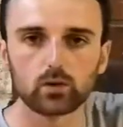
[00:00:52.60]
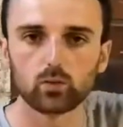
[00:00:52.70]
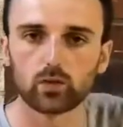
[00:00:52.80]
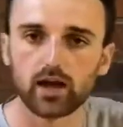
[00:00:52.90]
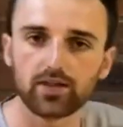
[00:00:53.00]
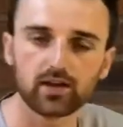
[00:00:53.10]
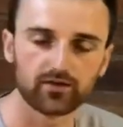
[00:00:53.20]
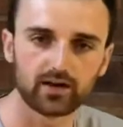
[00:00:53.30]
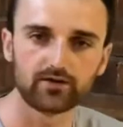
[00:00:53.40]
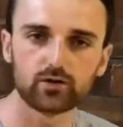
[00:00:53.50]
when I think
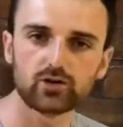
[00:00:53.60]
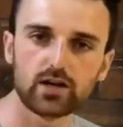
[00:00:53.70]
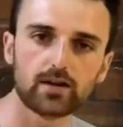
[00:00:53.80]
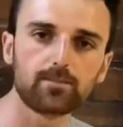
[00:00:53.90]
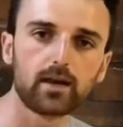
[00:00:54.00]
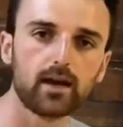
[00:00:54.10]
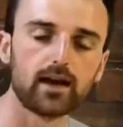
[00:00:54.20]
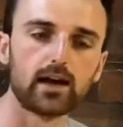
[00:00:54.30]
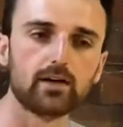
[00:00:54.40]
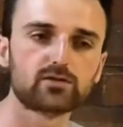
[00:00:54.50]
of interval training,
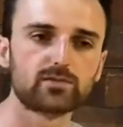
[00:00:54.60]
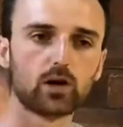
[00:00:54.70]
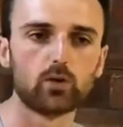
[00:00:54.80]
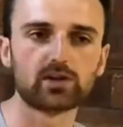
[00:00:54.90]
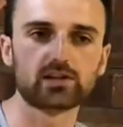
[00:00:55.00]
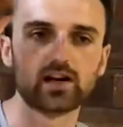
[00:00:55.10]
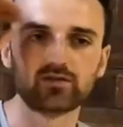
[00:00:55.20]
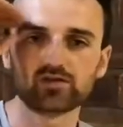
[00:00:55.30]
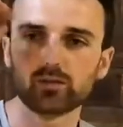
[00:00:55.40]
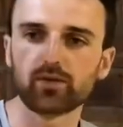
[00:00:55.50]
it helps me always to
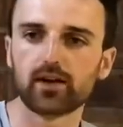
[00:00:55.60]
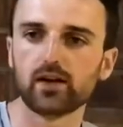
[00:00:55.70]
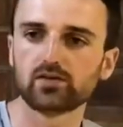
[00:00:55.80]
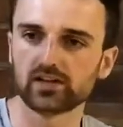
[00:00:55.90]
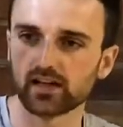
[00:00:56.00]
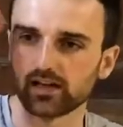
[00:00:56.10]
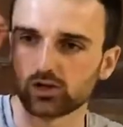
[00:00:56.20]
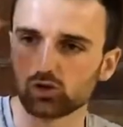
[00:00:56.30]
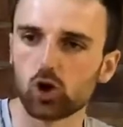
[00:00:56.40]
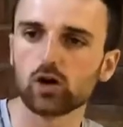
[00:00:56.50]
have something else to kind
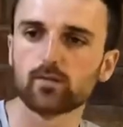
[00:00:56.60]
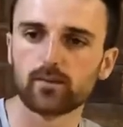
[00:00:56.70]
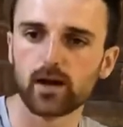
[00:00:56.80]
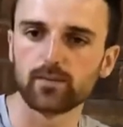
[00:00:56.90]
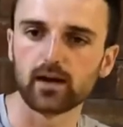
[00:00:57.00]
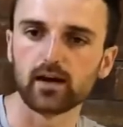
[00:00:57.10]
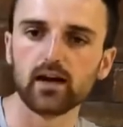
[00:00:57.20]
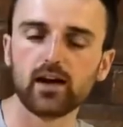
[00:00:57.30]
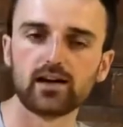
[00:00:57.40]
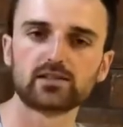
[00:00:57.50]
of jog my memory
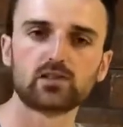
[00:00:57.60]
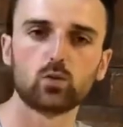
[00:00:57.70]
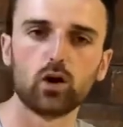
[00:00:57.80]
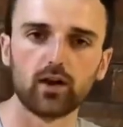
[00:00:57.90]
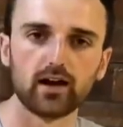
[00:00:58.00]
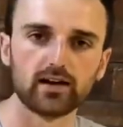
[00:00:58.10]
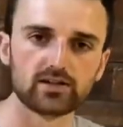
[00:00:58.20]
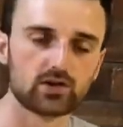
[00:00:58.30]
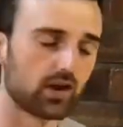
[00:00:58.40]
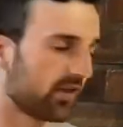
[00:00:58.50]
as to what that is.
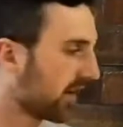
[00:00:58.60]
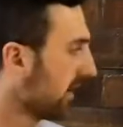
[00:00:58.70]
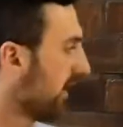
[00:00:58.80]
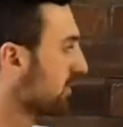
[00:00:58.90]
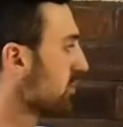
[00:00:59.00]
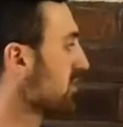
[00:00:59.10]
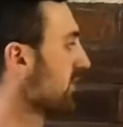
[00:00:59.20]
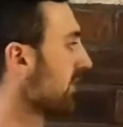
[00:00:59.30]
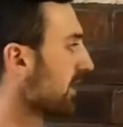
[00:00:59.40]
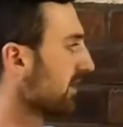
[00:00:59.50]
So the thing that I've chosen
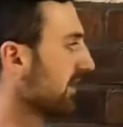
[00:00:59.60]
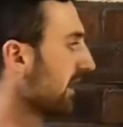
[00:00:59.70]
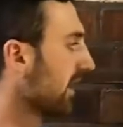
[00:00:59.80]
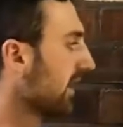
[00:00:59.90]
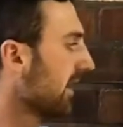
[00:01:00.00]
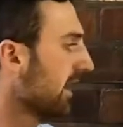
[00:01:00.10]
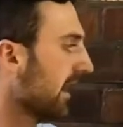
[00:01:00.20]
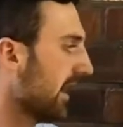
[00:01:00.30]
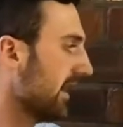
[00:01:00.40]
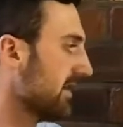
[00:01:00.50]
for you today
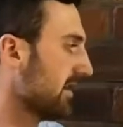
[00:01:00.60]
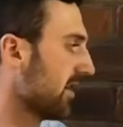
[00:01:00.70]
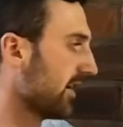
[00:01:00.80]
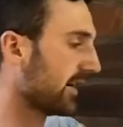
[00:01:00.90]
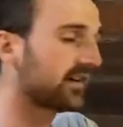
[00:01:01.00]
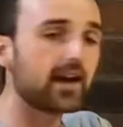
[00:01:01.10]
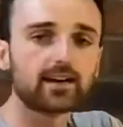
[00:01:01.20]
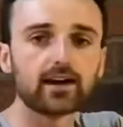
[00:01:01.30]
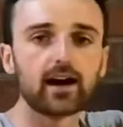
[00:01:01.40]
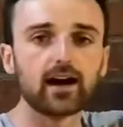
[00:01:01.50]
is the
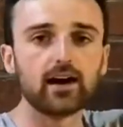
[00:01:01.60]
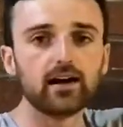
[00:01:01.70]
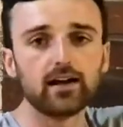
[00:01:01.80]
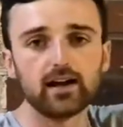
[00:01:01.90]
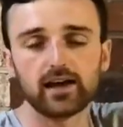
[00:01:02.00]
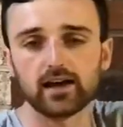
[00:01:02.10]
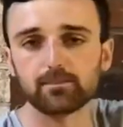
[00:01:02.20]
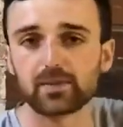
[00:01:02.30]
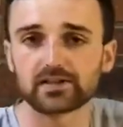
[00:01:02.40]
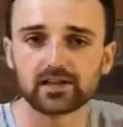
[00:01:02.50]
Kit
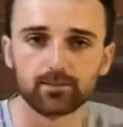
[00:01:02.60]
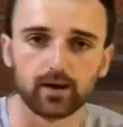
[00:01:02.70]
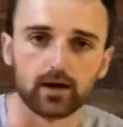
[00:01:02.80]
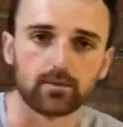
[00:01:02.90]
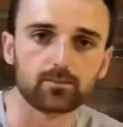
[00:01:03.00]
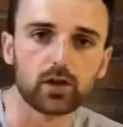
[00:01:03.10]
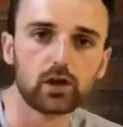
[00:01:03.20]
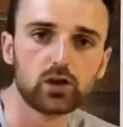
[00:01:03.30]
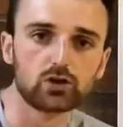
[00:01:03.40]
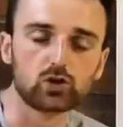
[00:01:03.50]
Kat biscuit bar.
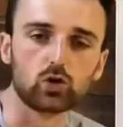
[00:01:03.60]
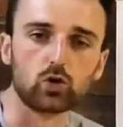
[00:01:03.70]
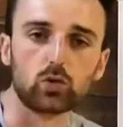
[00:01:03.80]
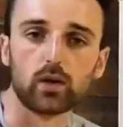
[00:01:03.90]
So